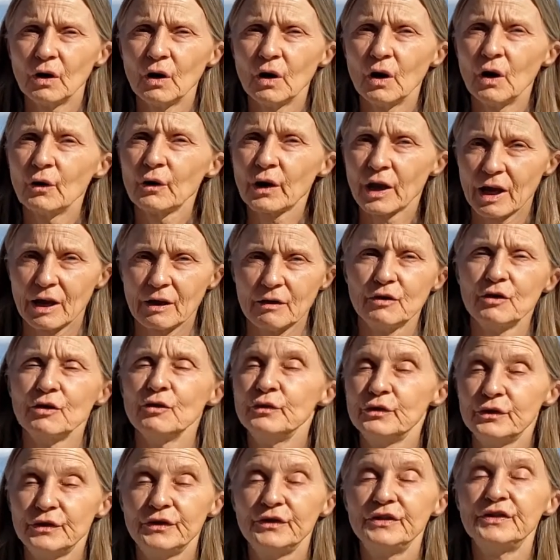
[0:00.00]
Okay, you
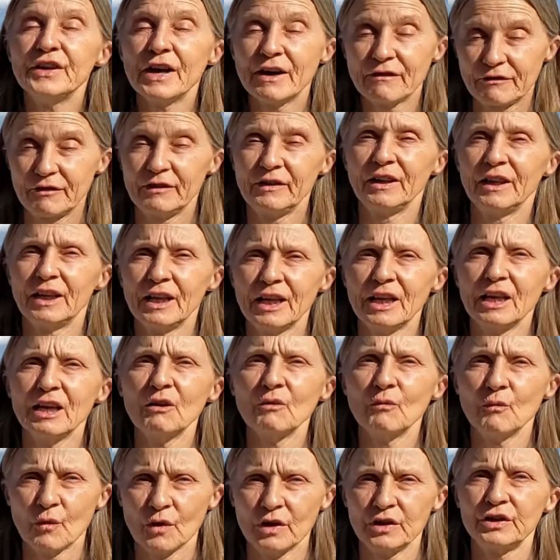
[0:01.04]
definitely
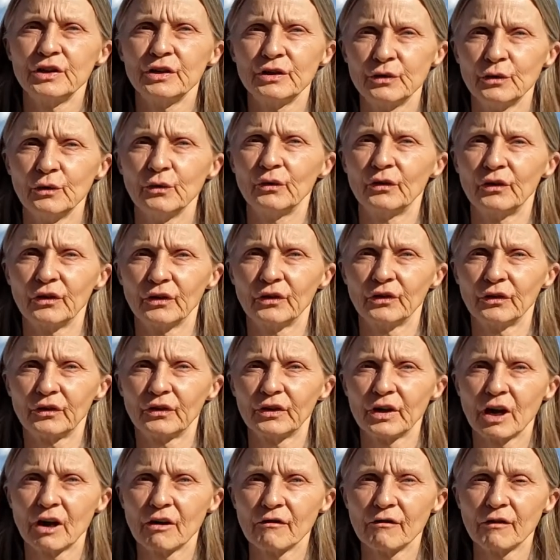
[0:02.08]
want to use this
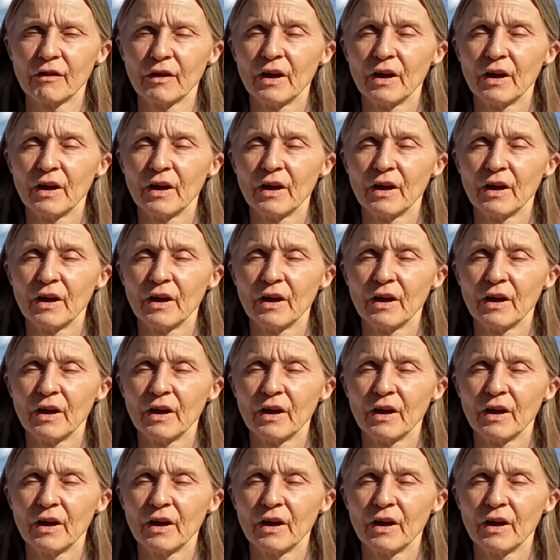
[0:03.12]
stuff.